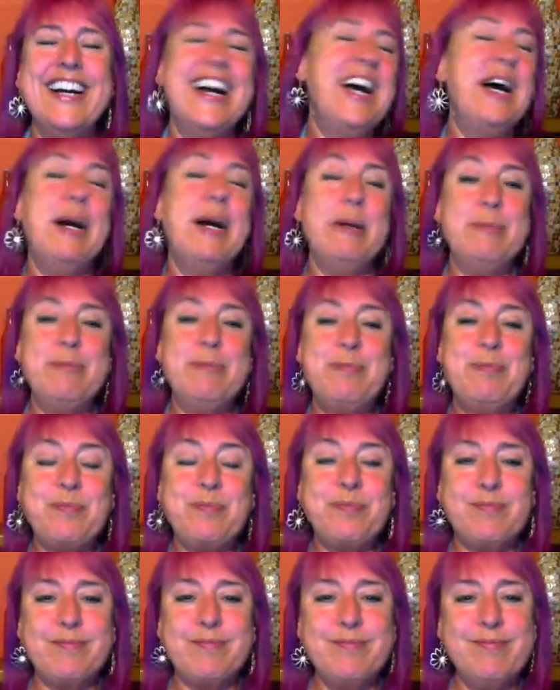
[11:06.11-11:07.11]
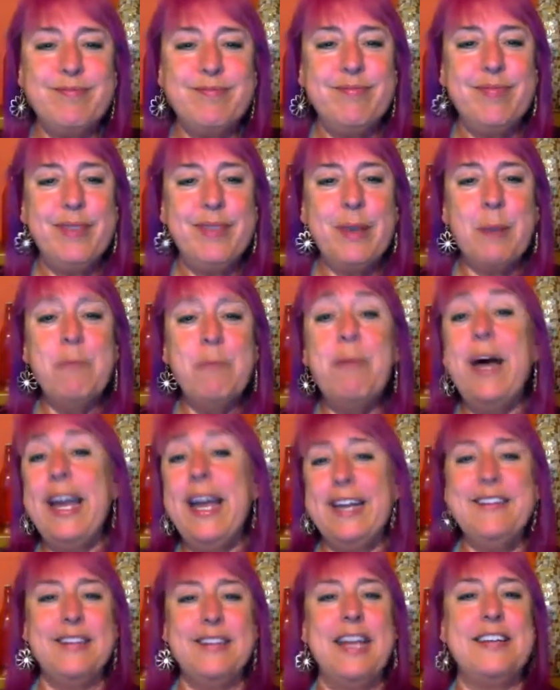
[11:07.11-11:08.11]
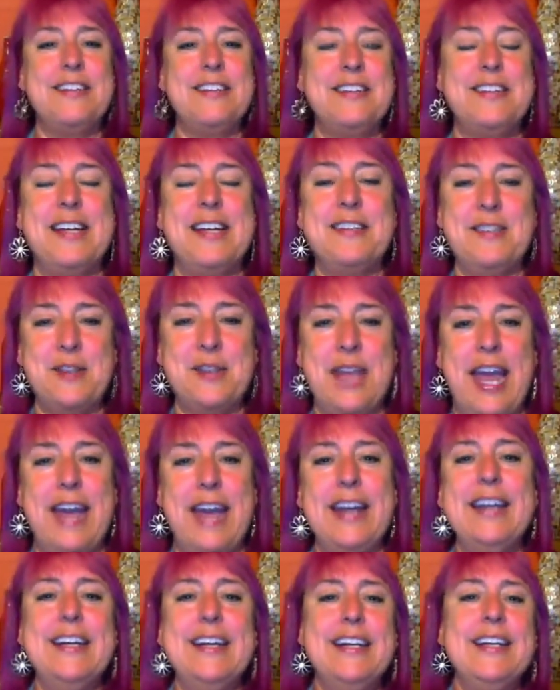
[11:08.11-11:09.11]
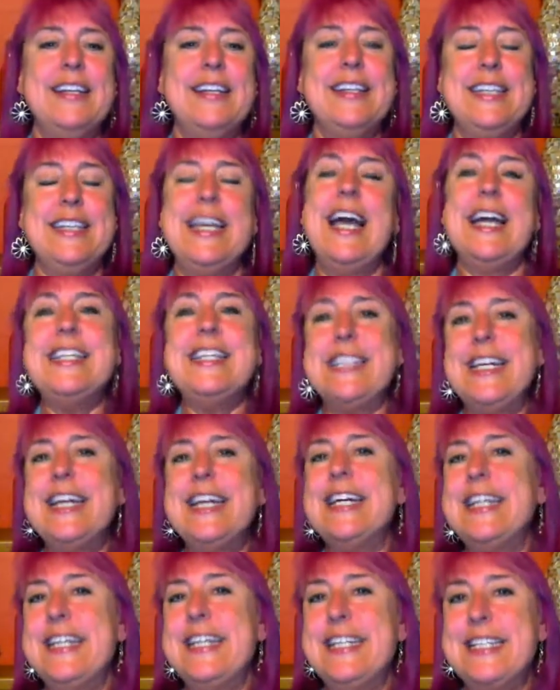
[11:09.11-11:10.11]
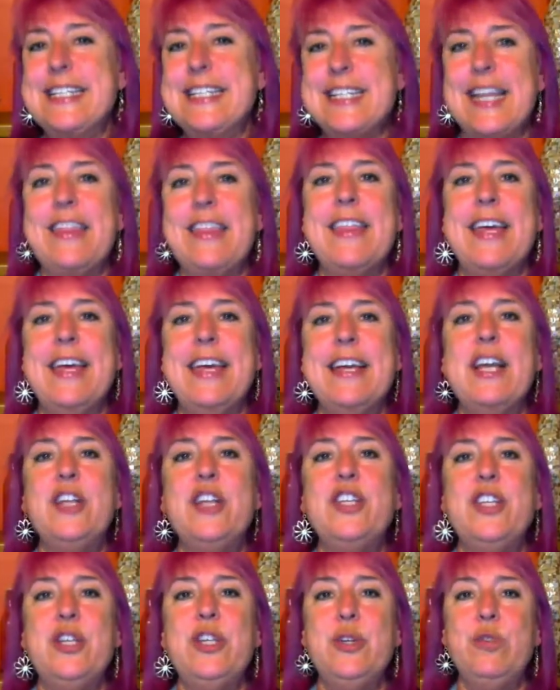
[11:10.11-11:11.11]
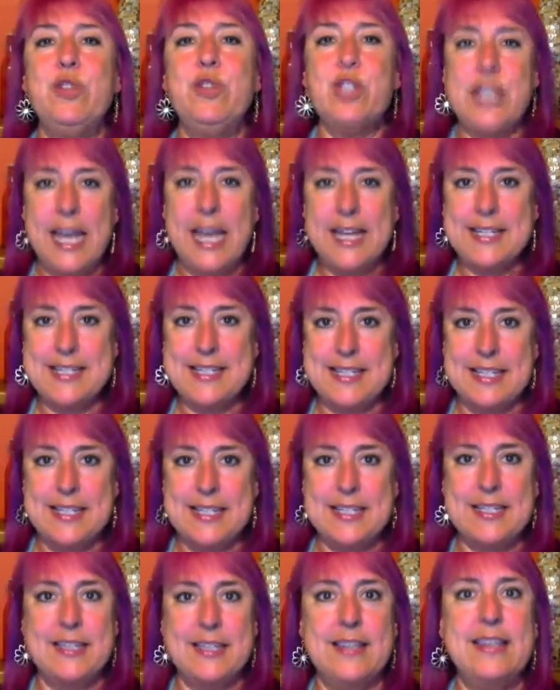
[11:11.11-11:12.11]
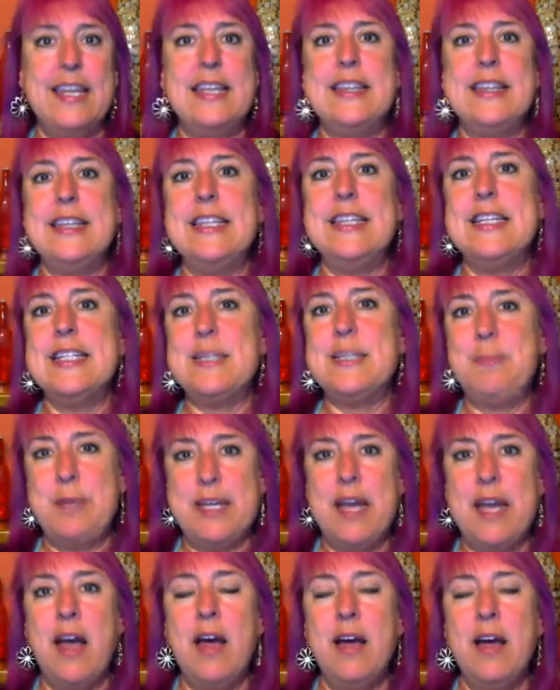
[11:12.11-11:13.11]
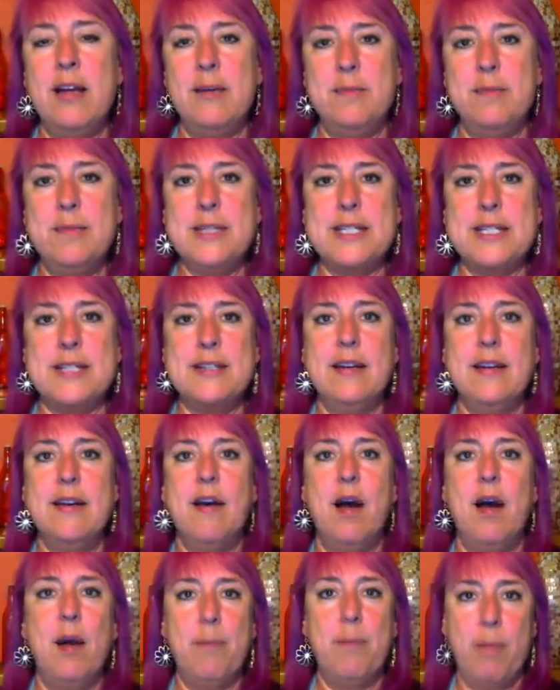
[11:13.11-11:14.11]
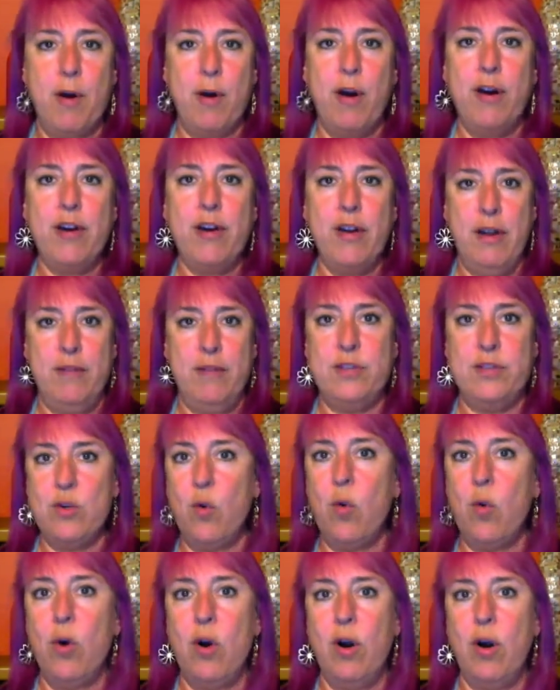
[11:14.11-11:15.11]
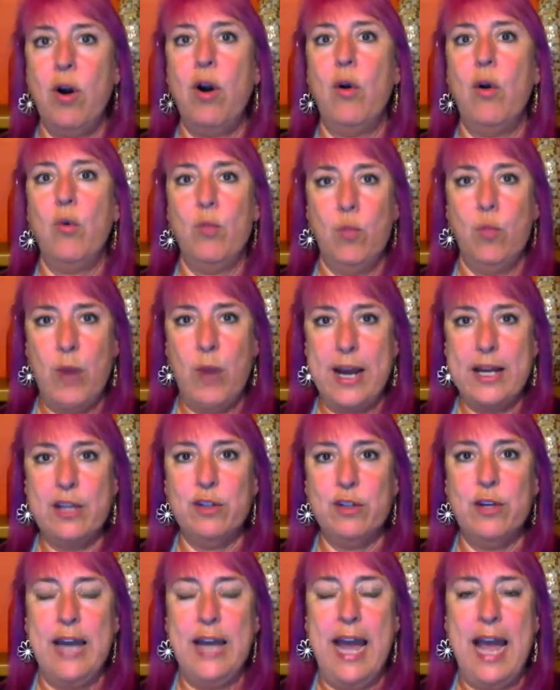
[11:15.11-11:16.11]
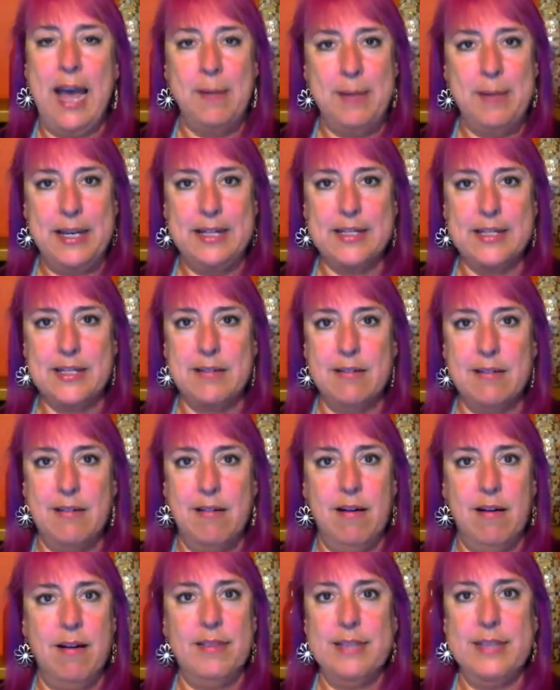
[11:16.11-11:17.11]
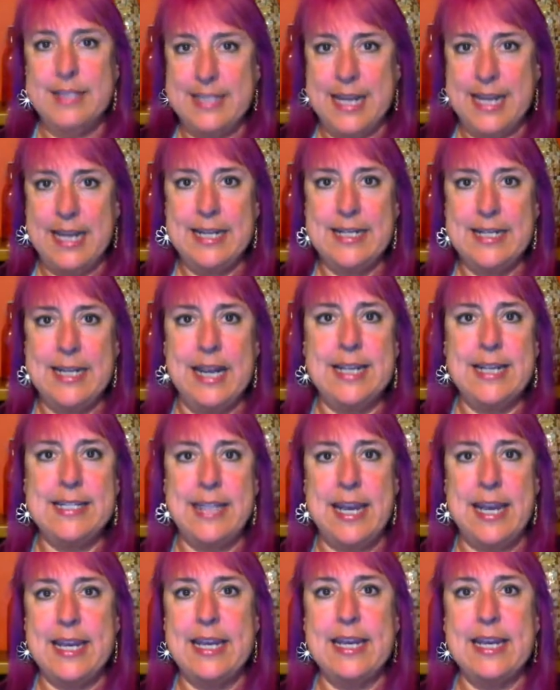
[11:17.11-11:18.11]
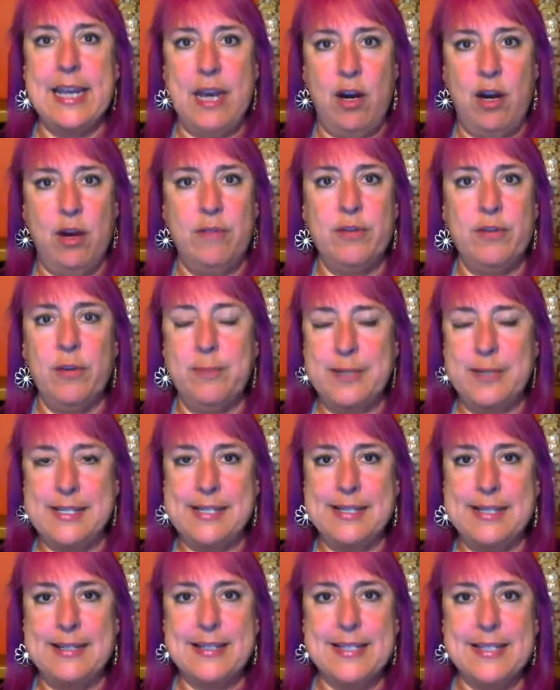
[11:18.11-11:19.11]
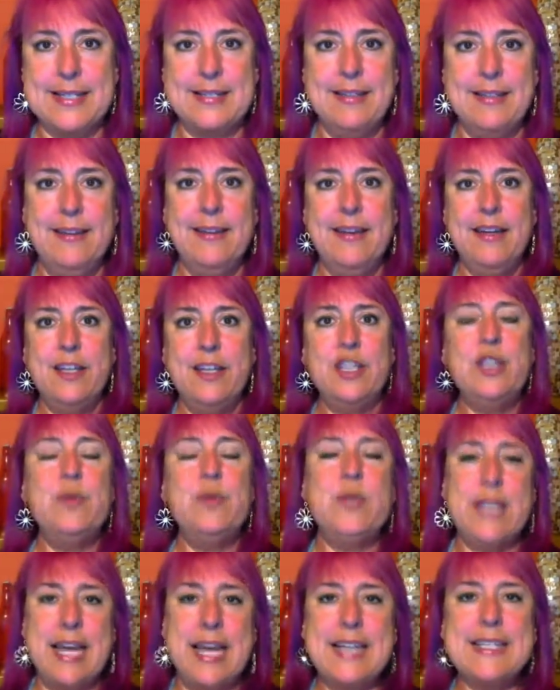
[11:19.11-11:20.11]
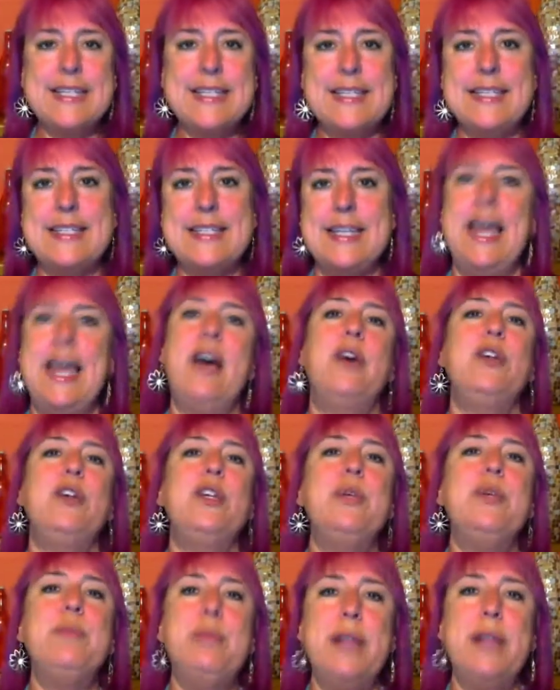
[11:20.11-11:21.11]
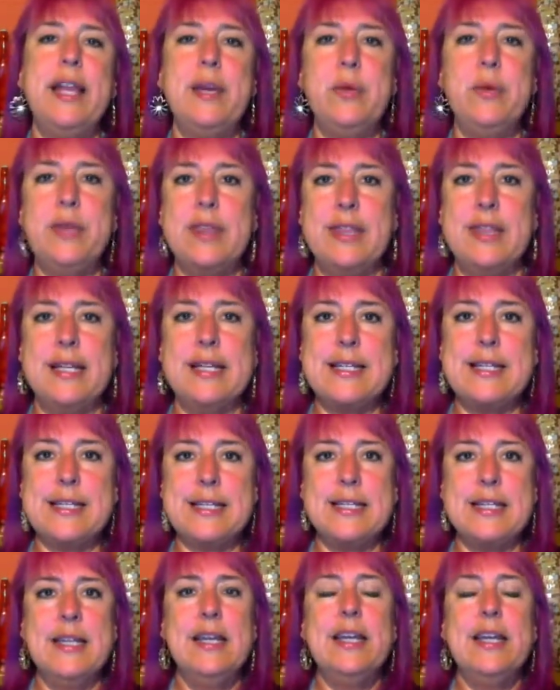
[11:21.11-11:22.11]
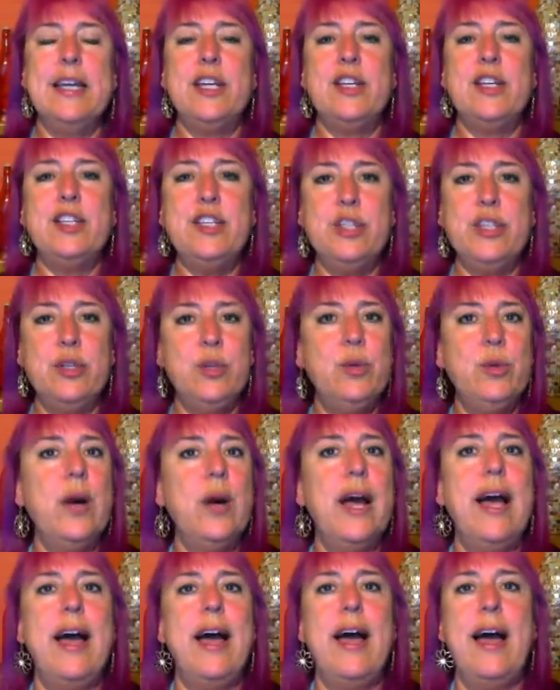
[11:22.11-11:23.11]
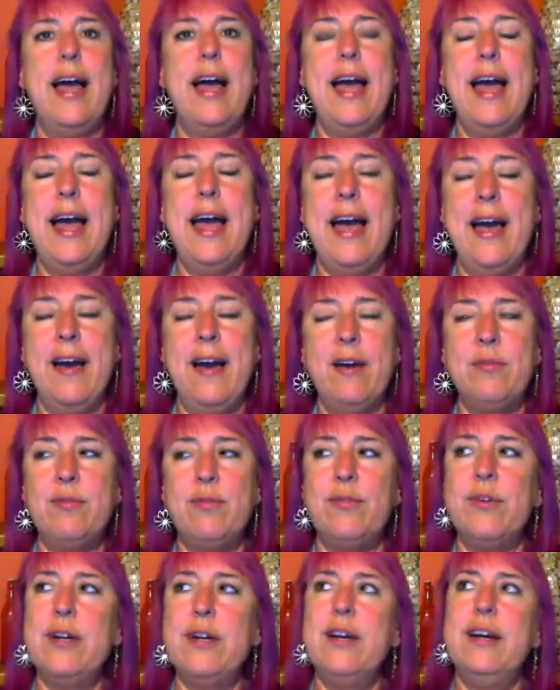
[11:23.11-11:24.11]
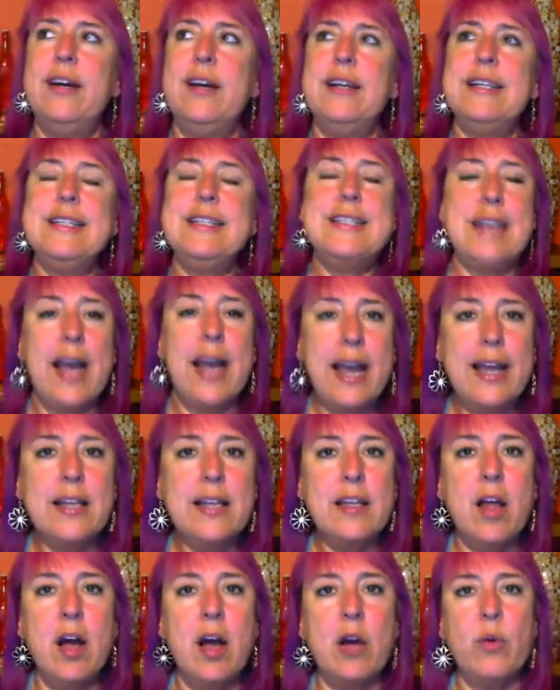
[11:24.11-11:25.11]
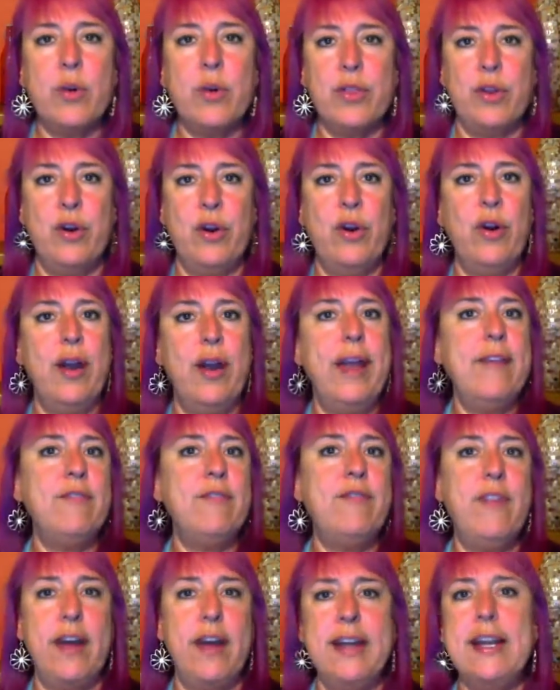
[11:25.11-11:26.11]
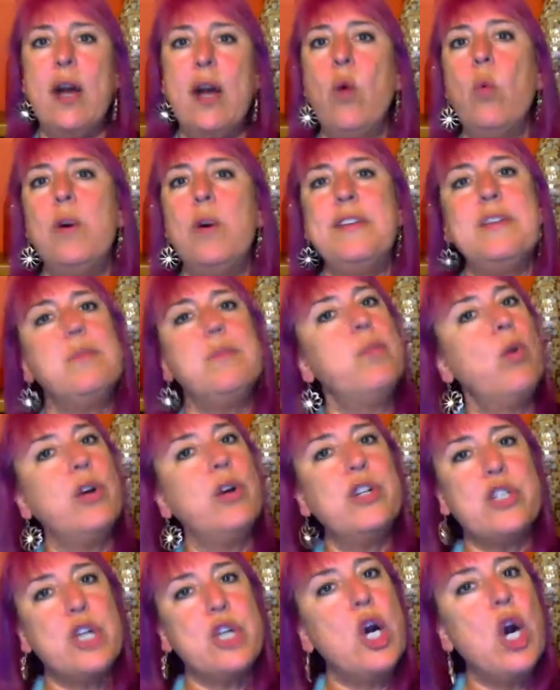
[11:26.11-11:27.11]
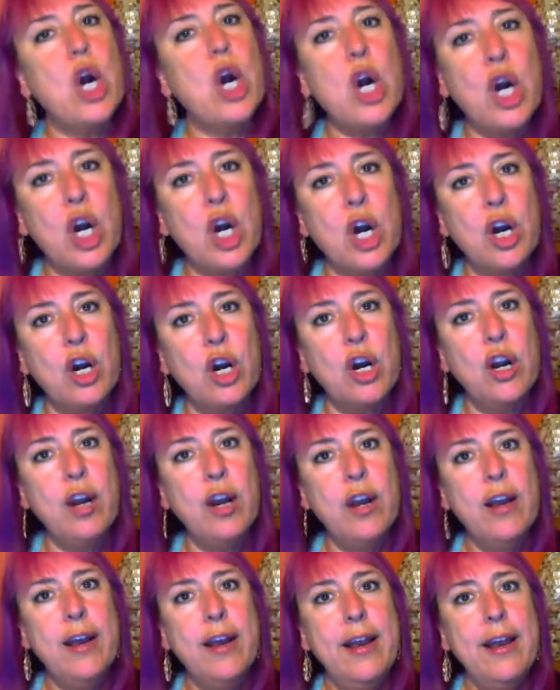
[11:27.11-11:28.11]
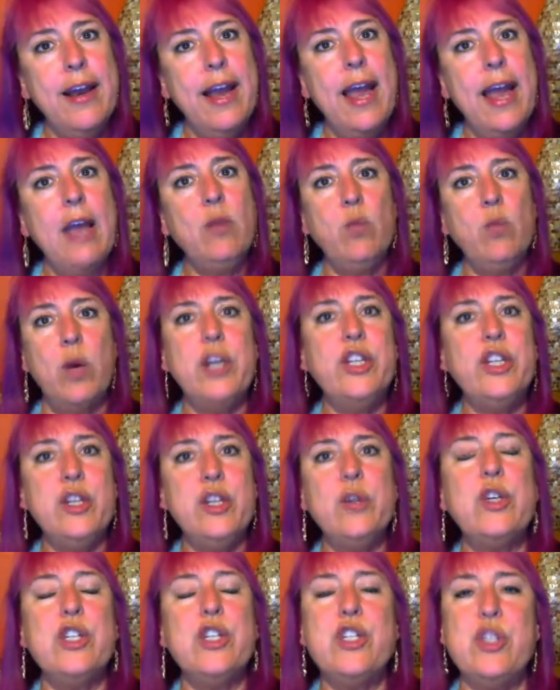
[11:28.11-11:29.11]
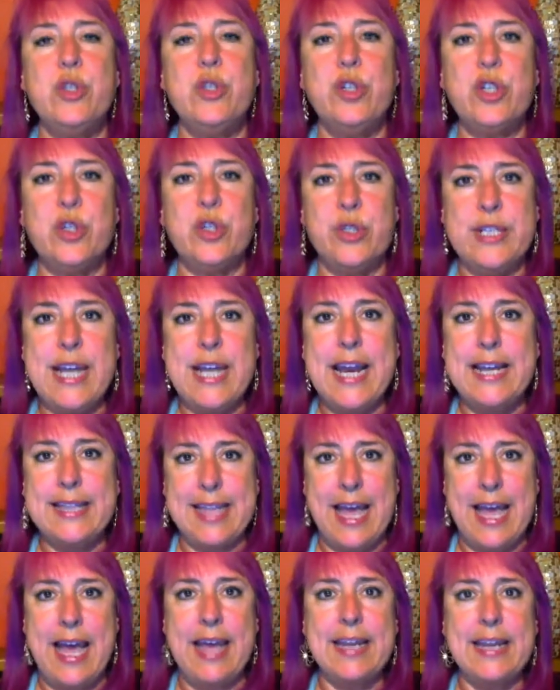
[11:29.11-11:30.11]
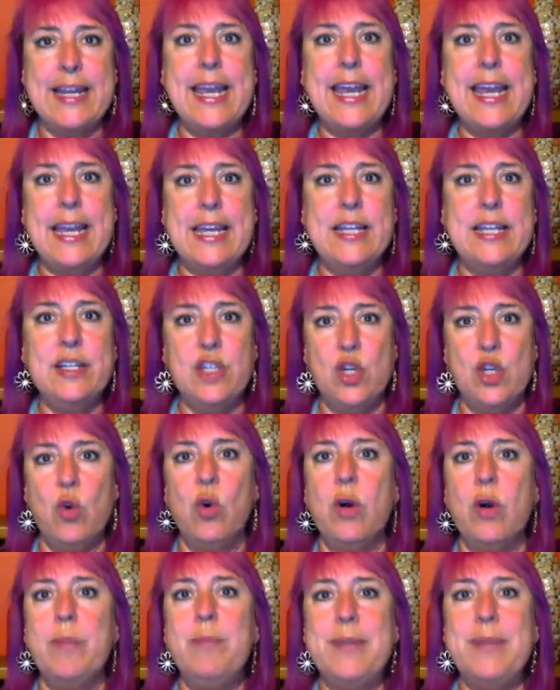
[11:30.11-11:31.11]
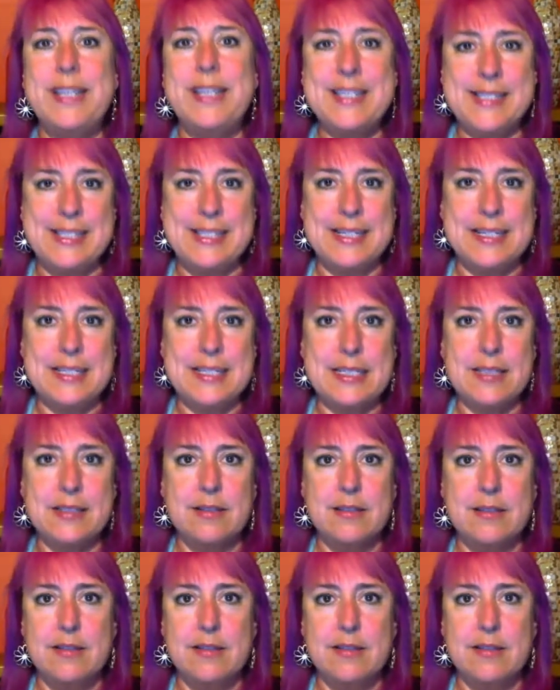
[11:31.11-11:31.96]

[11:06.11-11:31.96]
But that's okay. The idea is that you test this, that this becomes a part of your regular habit on the day-to-day taking care of your business. You test this out, you play with this, you have dialogue with her and find out what's important to her and what you can do to create that in your business.